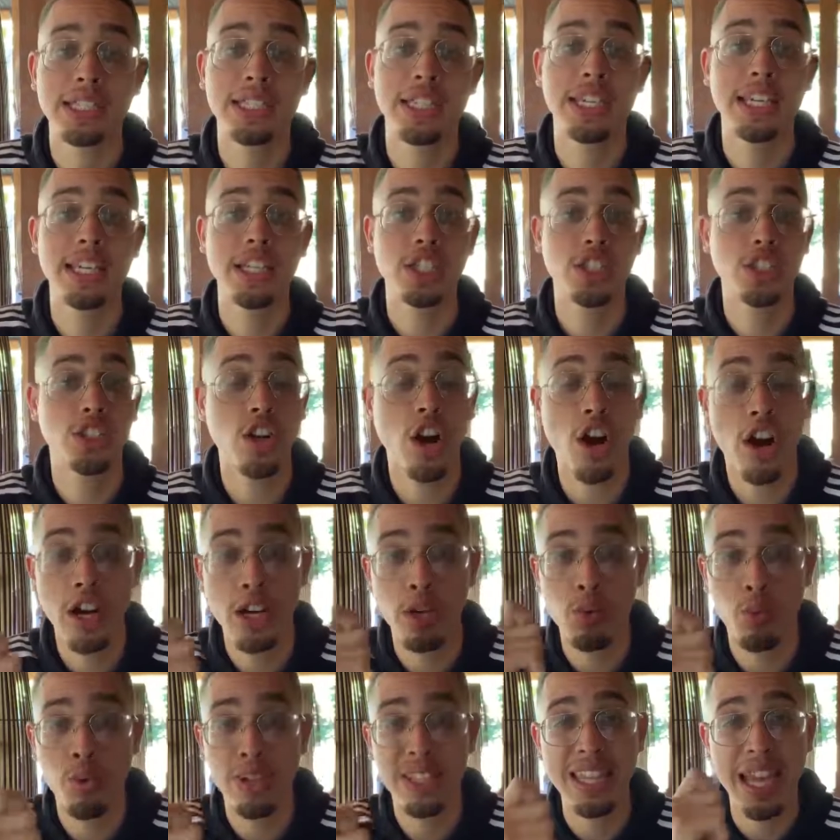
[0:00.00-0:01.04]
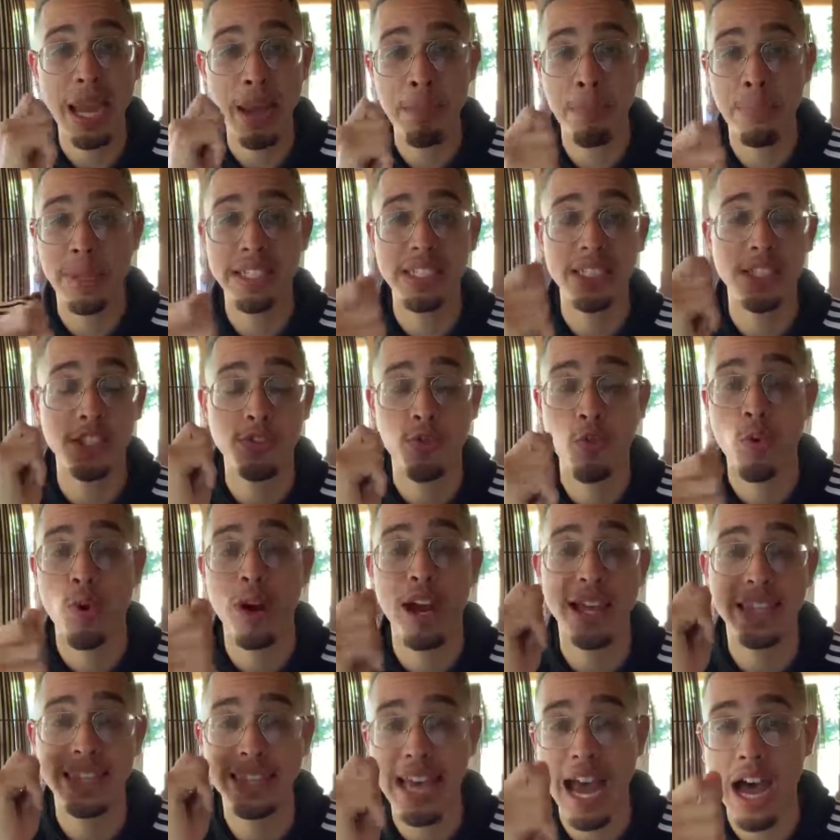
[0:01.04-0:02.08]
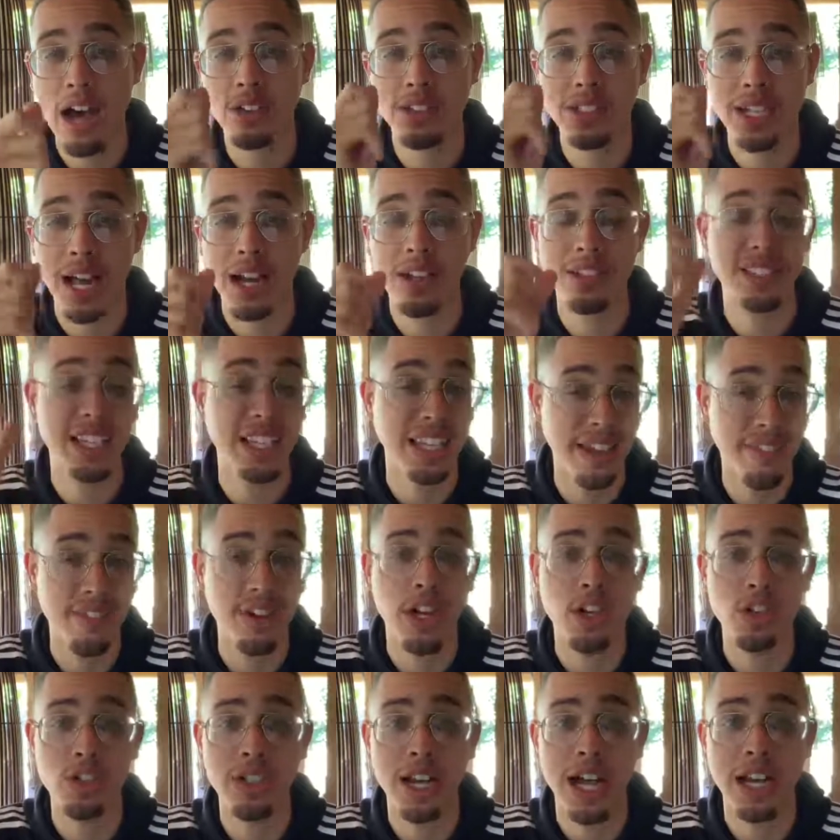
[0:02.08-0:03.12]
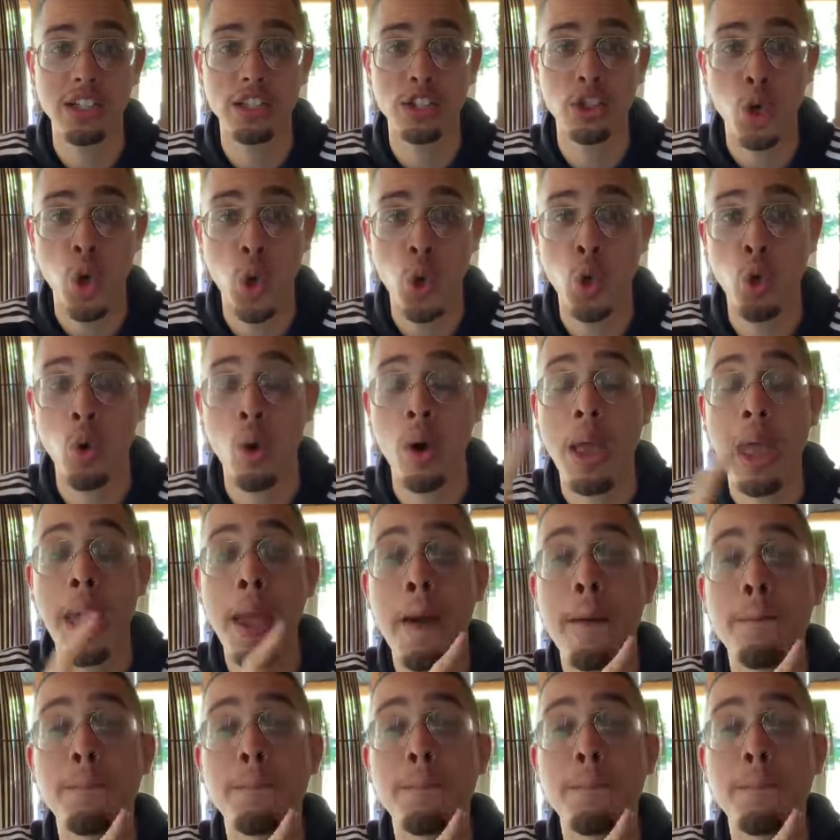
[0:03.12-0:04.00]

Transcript: to get started with a business for one thousand dollars, eleven hundred dollars total,